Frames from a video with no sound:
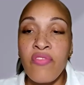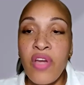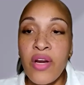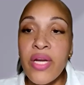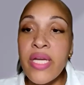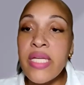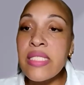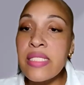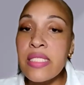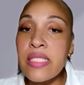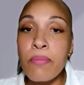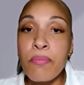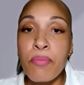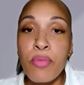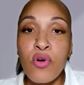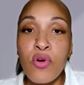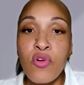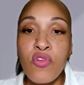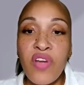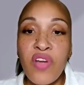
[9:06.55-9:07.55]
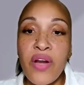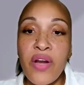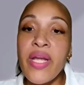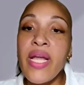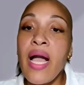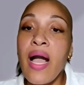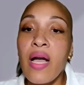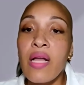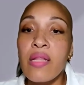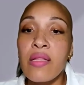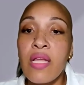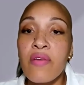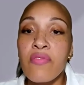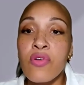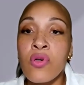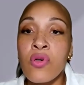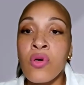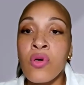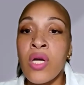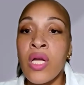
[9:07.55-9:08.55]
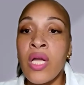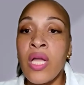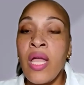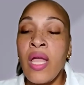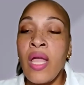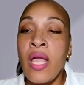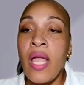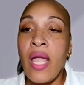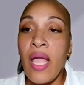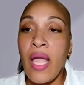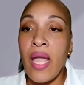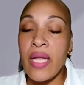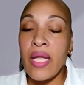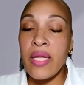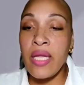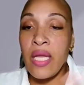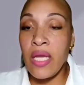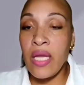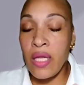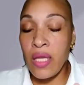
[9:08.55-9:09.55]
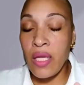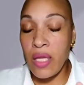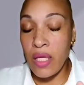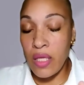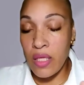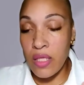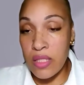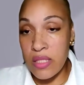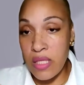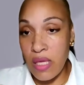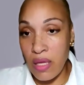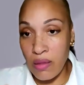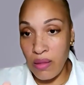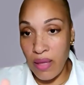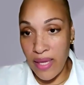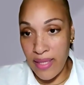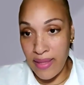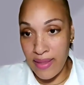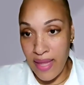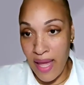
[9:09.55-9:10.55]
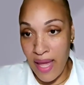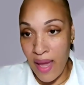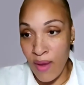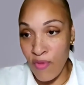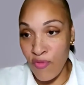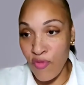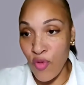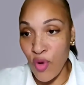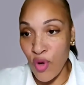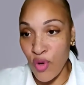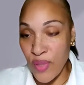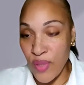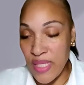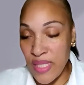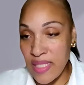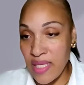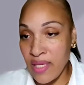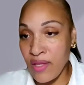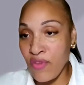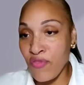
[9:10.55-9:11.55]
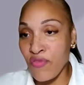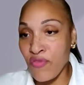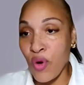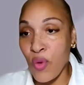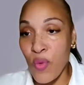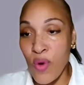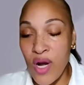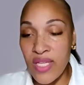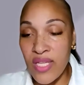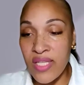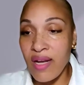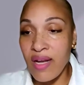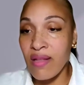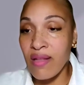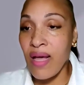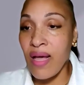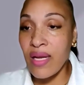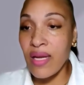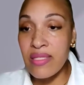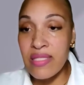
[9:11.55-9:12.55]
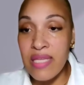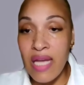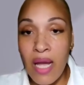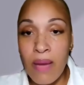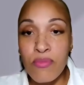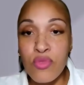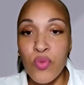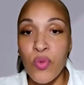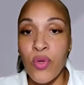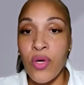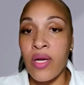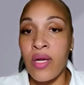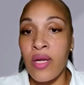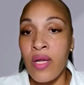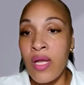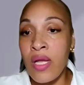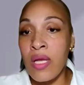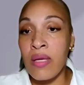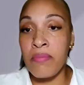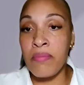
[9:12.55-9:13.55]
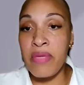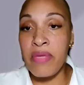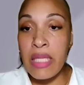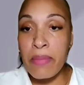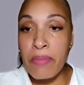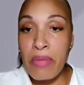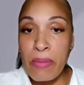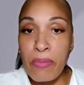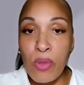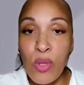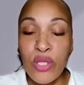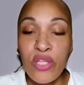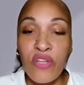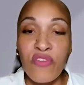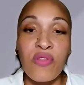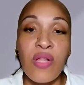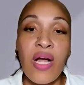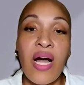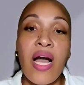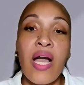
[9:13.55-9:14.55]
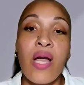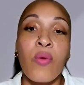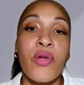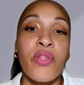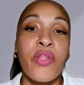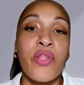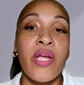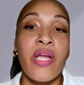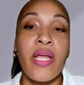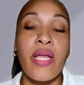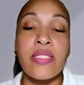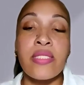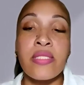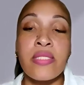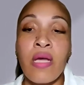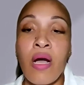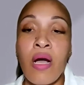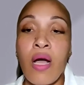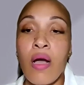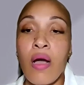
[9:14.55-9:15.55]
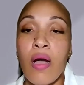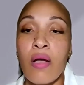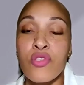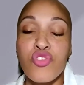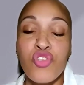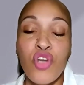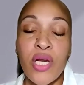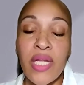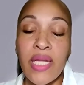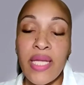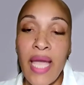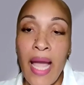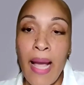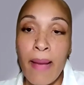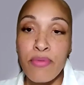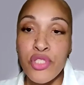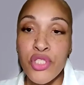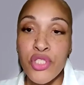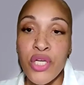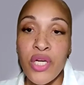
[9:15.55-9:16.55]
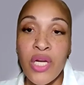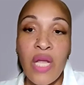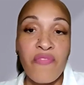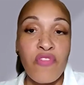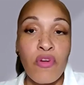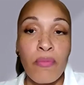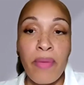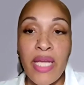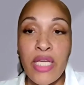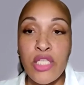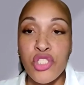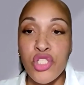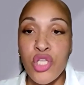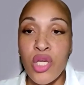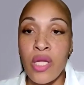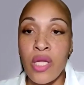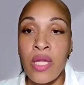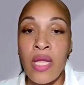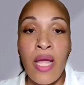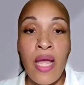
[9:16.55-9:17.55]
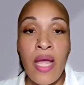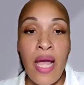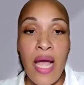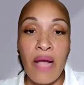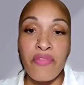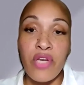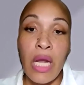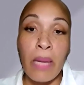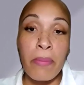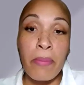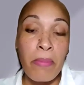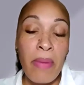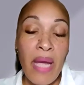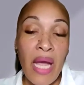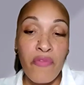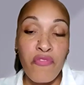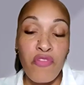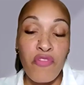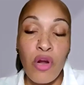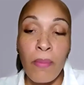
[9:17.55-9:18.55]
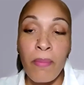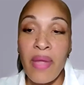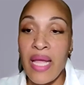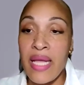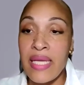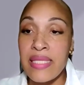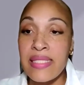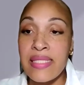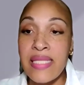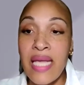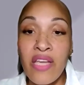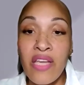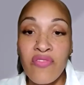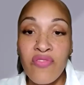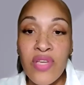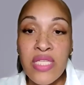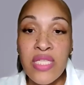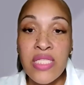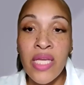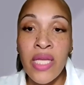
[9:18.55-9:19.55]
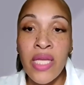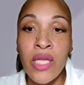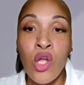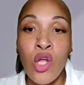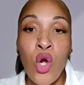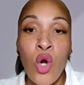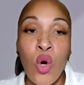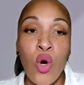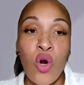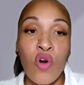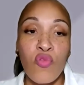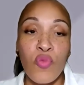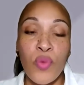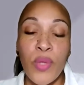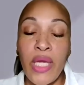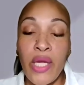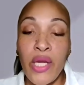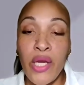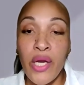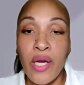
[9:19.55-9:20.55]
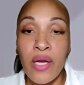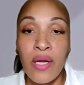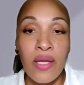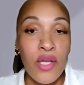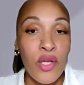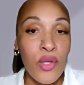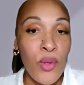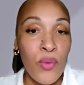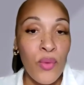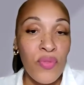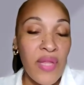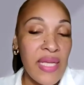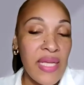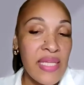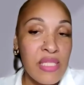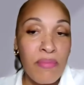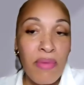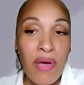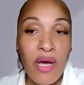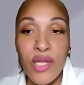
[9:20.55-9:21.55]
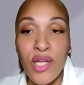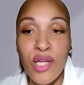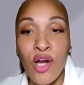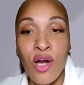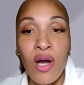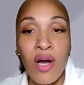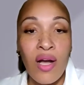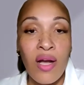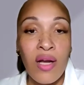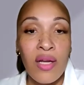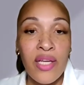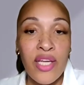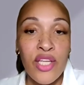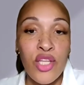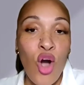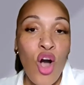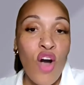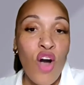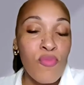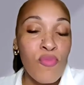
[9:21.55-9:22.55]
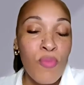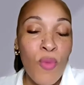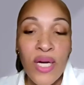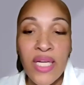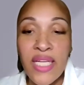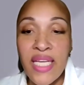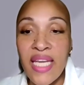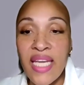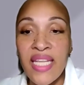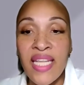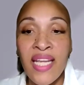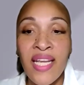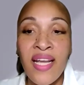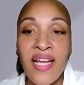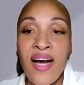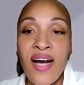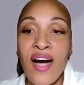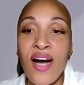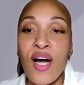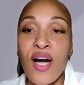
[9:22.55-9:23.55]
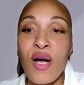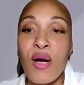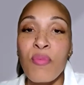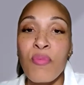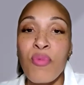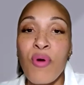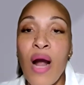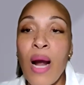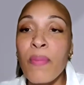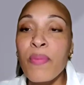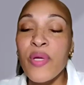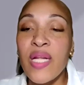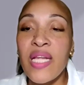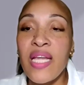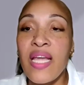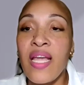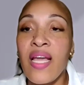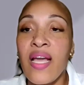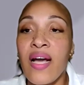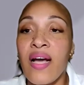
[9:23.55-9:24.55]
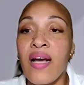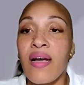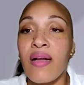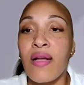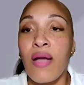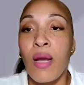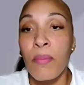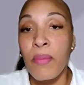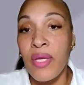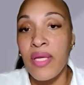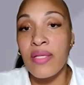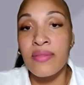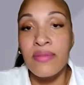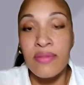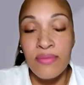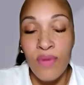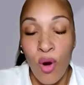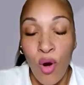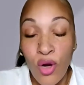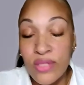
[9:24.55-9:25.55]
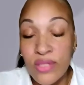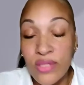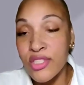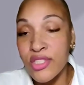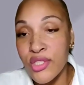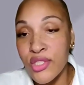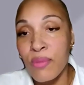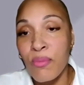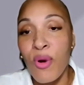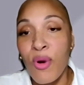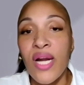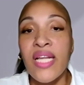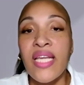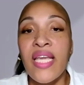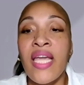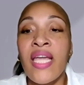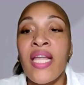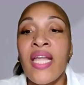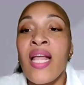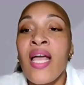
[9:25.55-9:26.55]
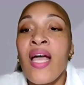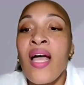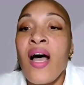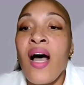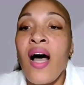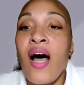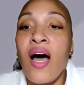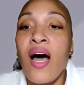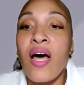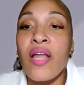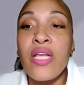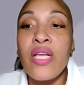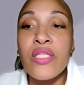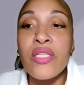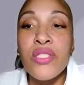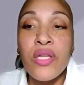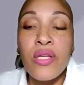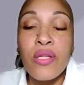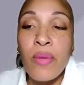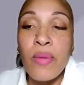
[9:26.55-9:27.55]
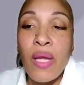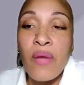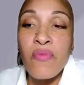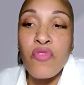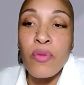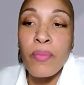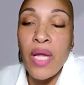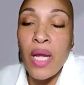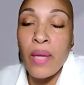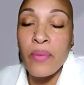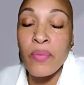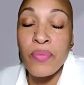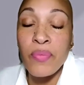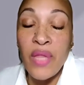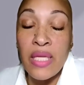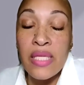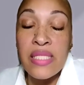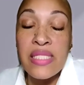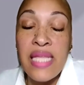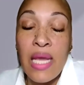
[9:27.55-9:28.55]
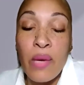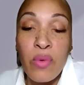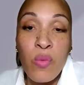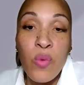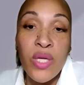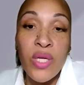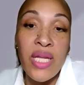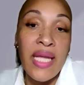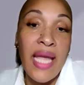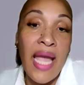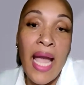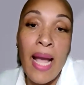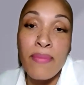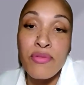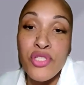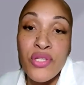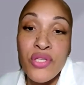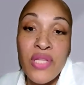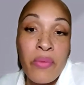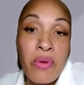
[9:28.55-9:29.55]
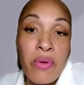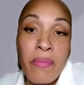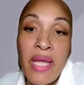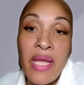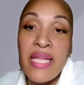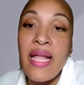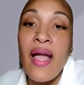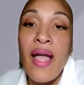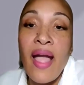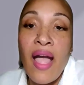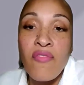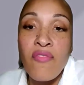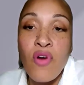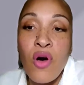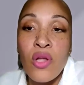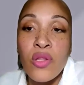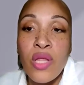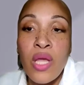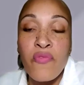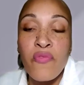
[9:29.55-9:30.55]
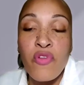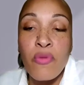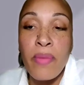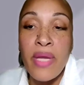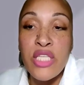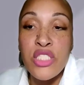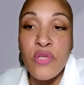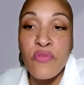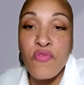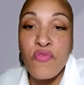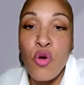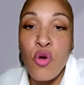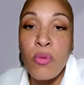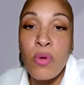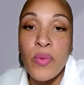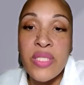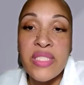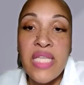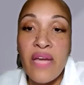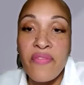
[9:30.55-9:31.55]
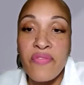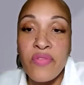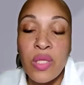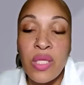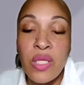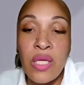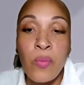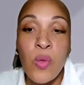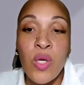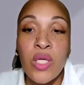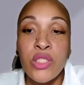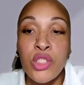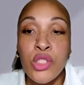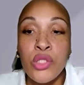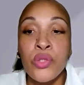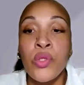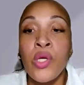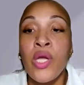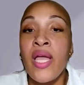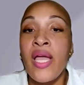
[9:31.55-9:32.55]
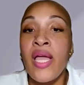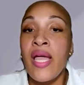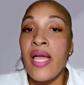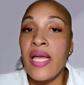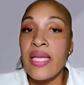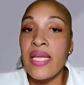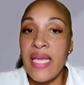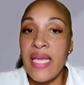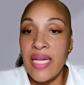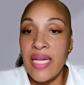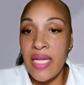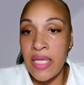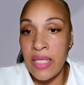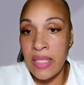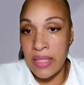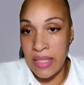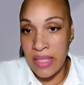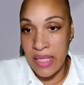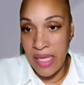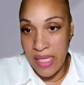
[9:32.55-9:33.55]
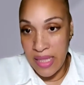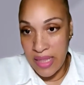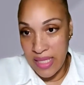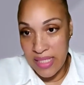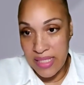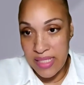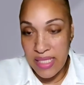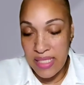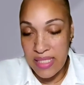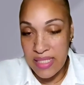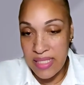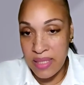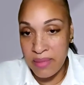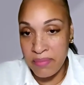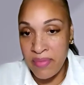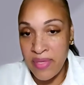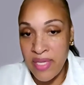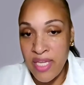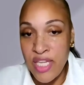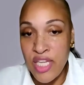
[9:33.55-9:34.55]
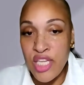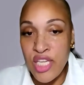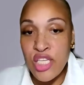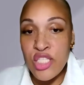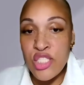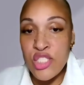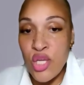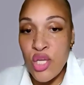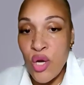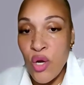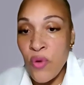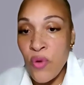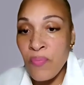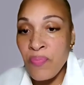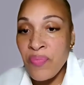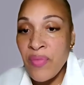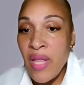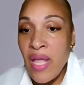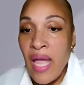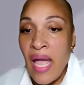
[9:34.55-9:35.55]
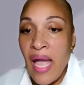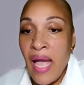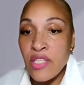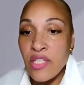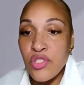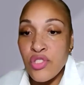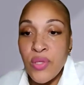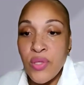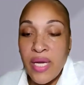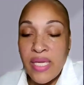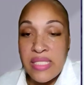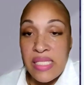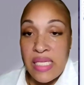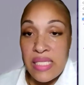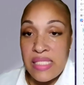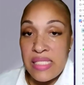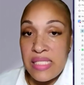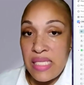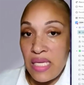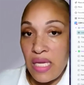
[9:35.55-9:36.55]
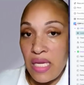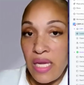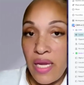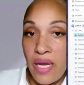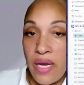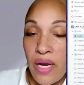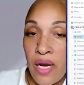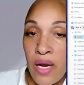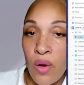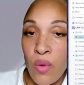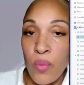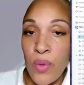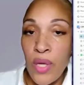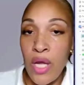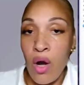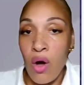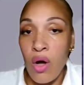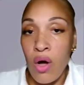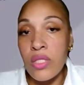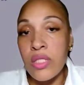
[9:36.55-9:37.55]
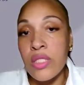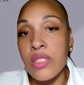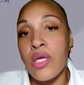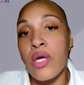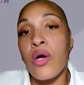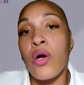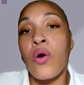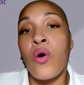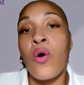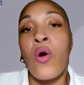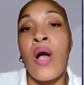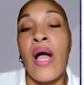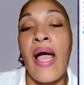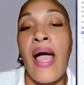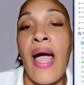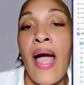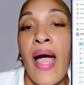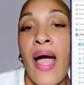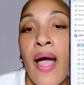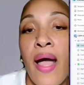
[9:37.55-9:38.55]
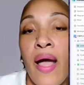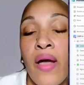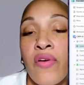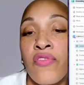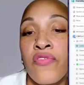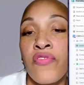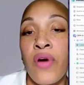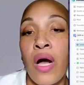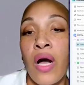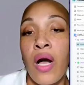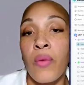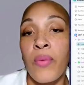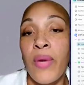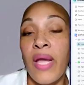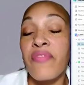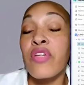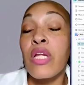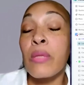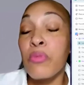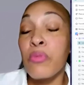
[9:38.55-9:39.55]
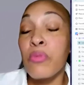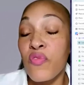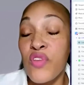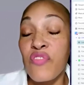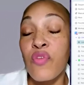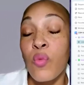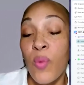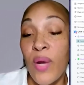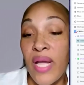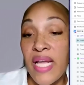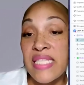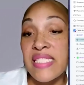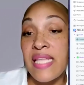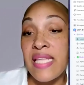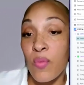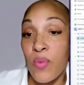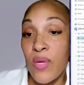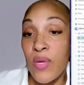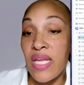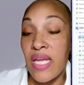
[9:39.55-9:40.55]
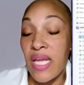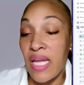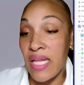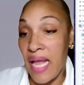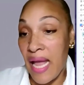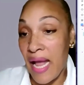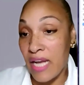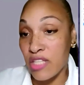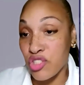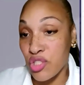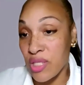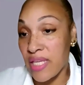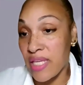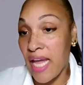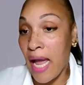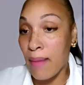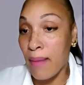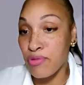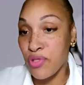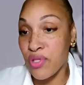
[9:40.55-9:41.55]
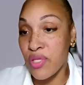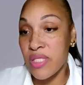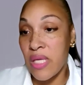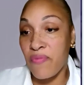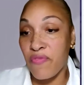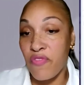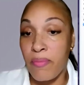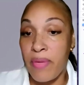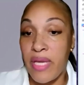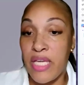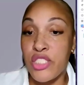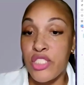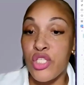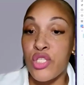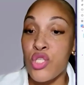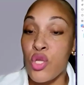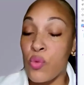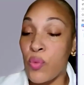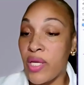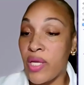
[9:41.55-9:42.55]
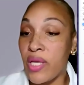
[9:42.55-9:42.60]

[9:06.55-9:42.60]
Very simple, very high level. And it is like that for a reason. For one, a lot of times we're meeting people on the fly, whether it's us trying to capture information after coming back from a site visit, or if we hear, things about an off-market property coming onto the market. These are things that we want to capture that we may not have all the information for, but we definitely want to get it in the system. So as you guys can see here, we also have we have a number of different ways that we can actually capture this information.